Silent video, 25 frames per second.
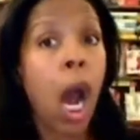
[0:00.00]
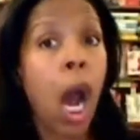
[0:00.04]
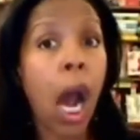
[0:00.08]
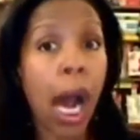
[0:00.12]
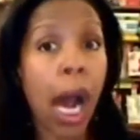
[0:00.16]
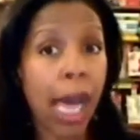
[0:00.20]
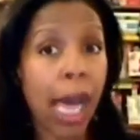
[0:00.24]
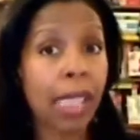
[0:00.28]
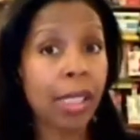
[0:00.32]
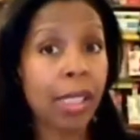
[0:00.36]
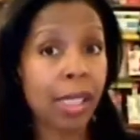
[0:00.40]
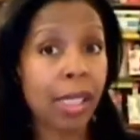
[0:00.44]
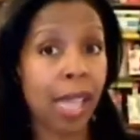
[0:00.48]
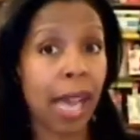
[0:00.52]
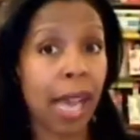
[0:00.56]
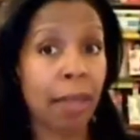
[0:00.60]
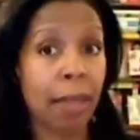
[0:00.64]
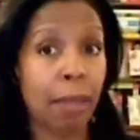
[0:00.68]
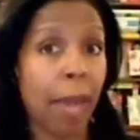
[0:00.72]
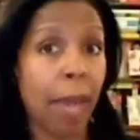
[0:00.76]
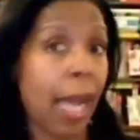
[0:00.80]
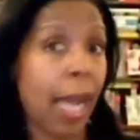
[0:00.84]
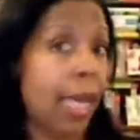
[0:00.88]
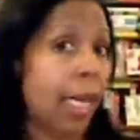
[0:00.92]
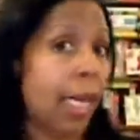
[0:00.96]
I
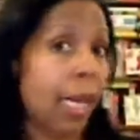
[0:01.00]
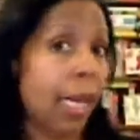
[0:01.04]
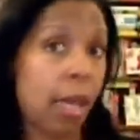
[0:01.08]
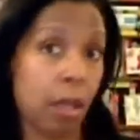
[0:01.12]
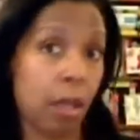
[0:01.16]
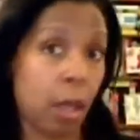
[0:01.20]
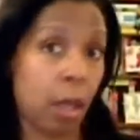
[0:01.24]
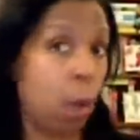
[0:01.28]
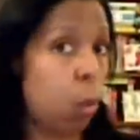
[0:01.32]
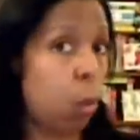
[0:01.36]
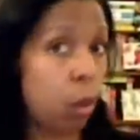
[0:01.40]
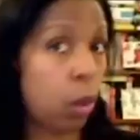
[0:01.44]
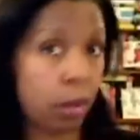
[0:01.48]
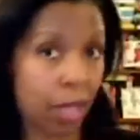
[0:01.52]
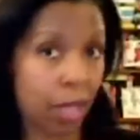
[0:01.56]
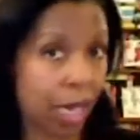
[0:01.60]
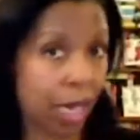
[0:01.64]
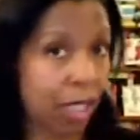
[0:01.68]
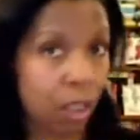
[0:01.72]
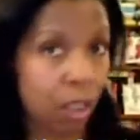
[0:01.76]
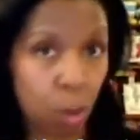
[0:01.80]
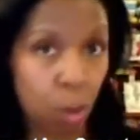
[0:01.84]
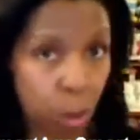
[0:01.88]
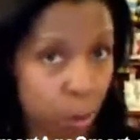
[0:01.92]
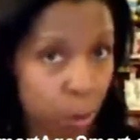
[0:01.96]
sat back and I thought, well,
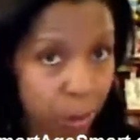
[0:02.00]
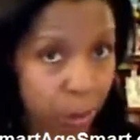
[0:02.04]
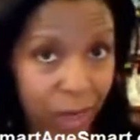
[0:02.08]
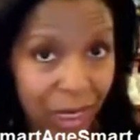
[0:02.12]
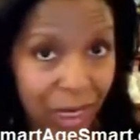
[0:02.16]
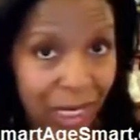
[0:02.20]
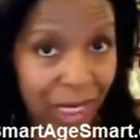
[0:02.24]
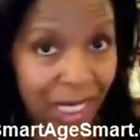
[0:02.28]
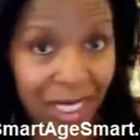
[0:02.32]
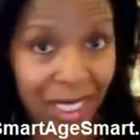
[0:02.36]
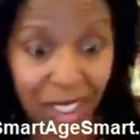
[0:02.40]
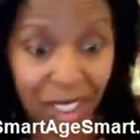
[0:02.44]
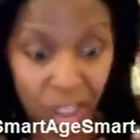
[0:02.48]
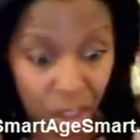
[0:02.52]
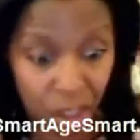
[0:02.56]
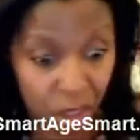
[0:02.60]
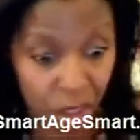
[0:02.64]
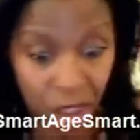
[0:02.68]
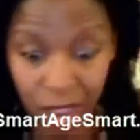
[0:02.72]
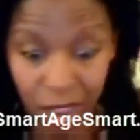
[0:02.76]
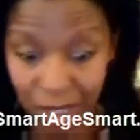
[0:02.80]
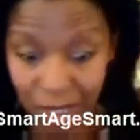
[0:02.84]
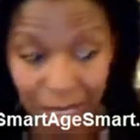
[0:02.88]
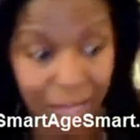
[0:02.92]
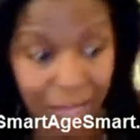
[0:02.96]
that's really easy. She
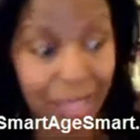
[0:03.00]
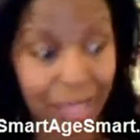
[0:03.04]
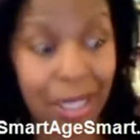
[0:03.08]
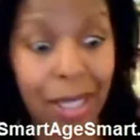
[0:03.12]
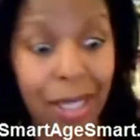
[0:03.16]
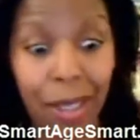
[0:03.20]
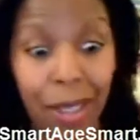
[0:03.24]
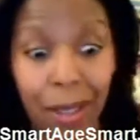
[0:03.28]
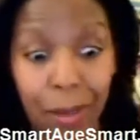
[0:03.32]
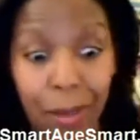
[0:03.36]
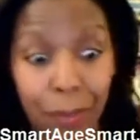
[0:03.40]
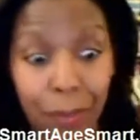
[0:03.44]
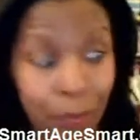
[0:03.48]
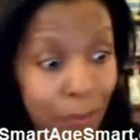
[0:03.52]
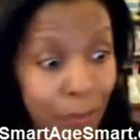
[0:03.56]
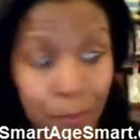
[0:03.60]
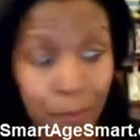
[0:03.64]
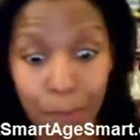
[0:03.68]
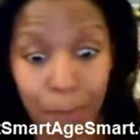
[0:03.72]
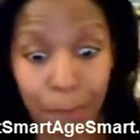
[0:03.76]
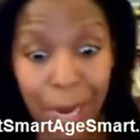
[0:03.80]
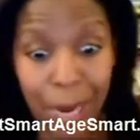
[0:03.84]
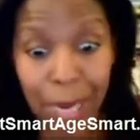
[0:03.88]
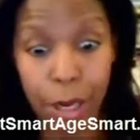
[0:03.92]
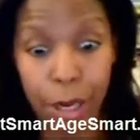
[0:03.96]
just has to
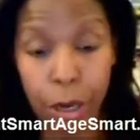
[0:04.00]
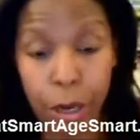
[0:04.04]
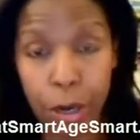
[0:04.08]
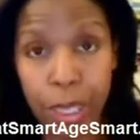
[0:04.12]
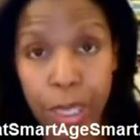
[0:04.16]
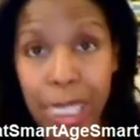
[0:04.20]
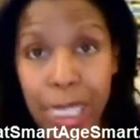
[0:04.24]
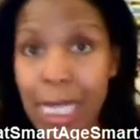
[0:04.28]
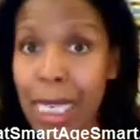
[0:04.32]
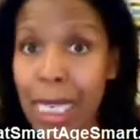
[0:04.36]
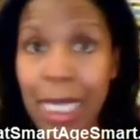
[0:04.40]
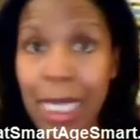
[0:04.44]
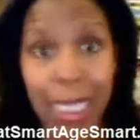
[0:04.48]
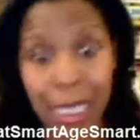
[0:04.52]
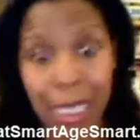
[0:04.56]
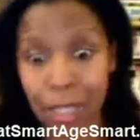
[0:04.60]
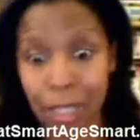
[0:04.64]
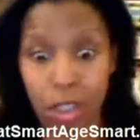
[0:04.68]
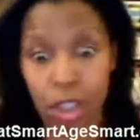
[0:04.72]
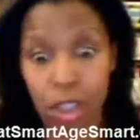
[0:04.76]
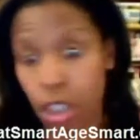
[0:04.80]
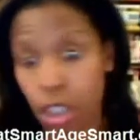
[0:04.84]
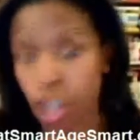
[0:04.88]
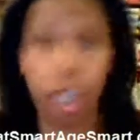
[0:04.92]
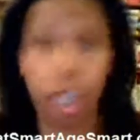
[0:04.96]
bend her knees
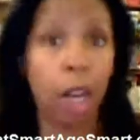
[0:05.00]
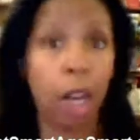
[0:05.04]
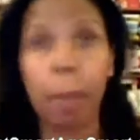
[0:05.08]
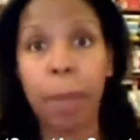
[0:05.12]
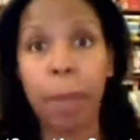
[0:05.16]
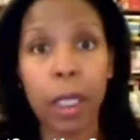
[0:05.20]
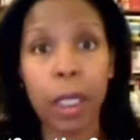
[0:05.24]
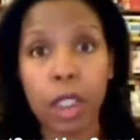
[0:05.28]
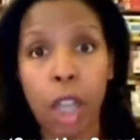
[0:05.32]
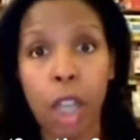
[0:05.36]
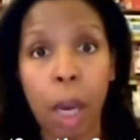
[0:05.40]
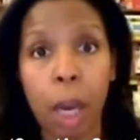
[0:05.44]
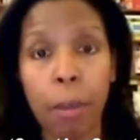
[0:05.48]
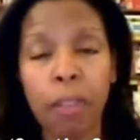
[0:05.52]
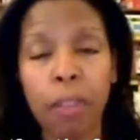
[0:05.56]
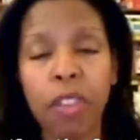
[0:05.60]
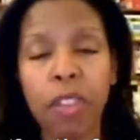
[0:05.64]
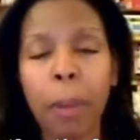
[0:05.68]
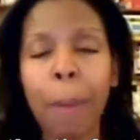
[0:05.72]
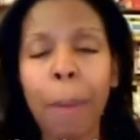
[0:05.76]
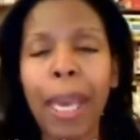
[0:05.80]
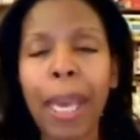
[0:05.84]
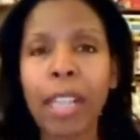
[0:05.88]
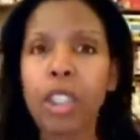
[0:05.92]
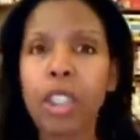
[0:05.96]
and jump on top of
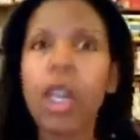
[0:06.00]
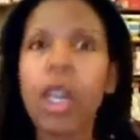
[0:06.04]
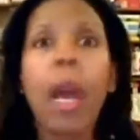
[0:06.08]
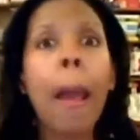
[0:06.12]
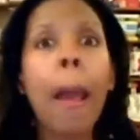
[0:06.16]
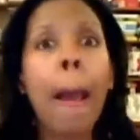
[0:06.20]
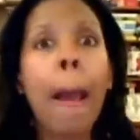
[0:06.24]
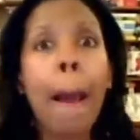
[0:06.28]
the bench.